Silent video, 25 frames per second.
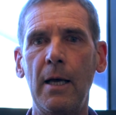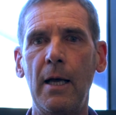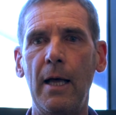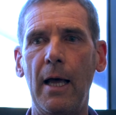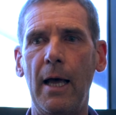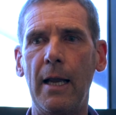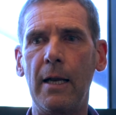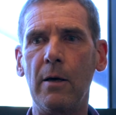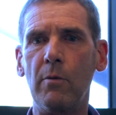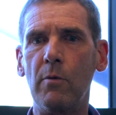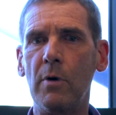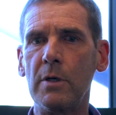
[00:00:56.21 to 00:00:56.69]

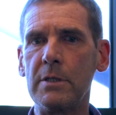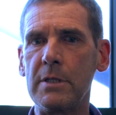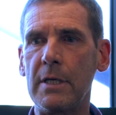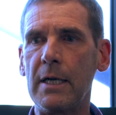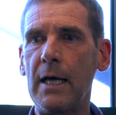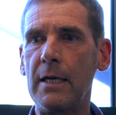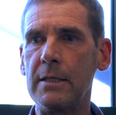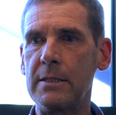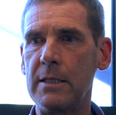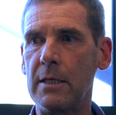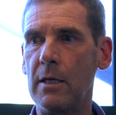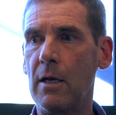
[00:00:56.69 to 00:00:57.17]
and it wasn't
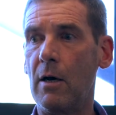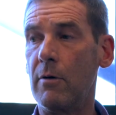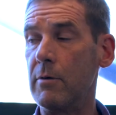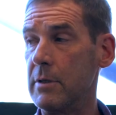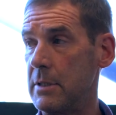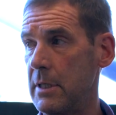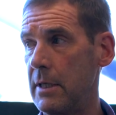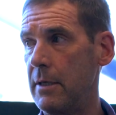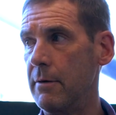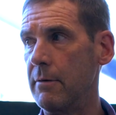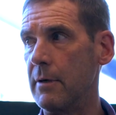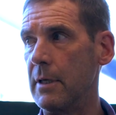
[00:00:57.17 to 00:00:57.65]
until I
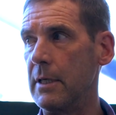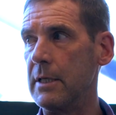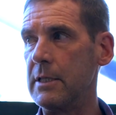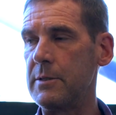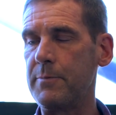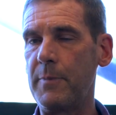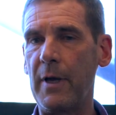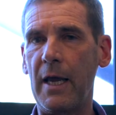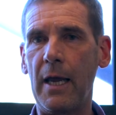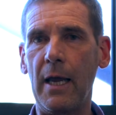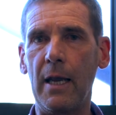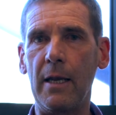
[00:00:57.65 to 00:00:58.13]
was here in this
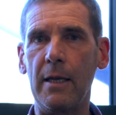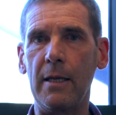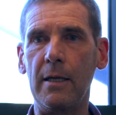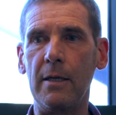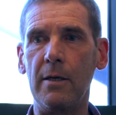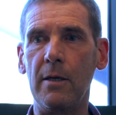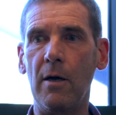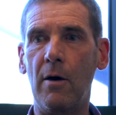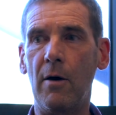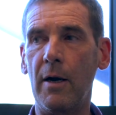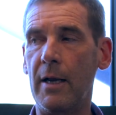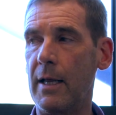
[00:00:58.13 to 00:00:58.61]
band
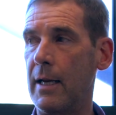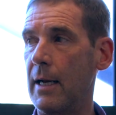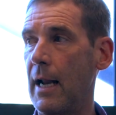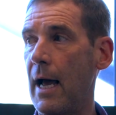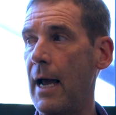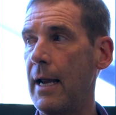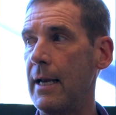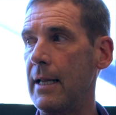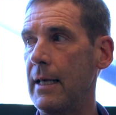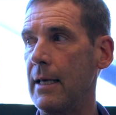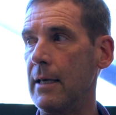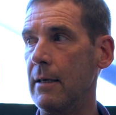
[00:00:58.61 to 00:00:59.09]
in
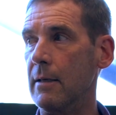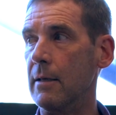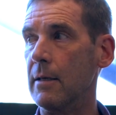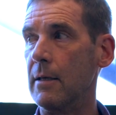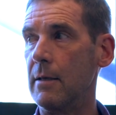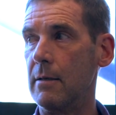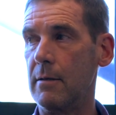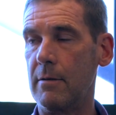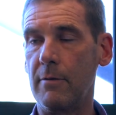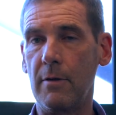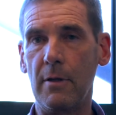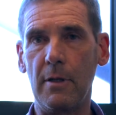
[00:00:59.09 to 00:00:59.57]
1980,
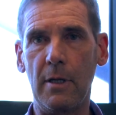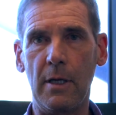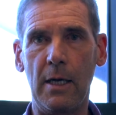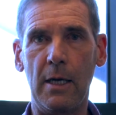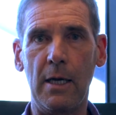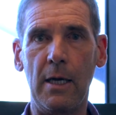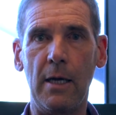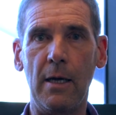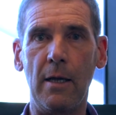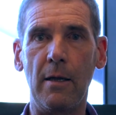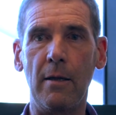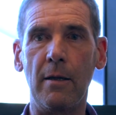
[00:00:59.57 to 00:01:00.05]

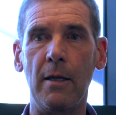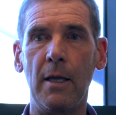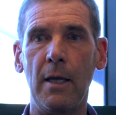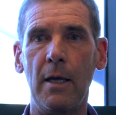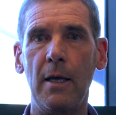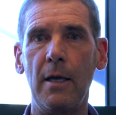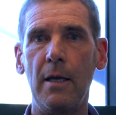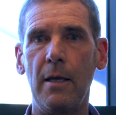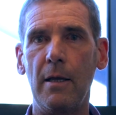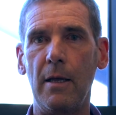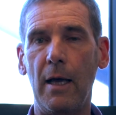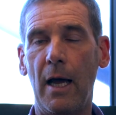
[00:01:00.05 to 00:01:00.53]

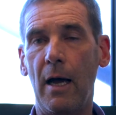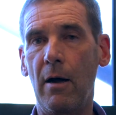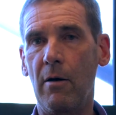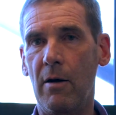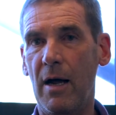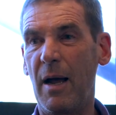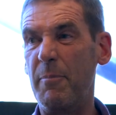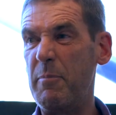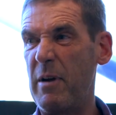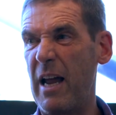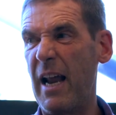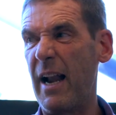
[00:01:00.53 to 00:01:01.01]

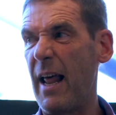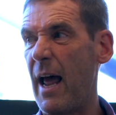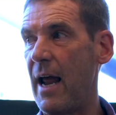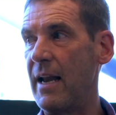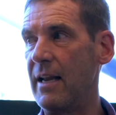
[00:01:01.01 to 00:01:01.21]
about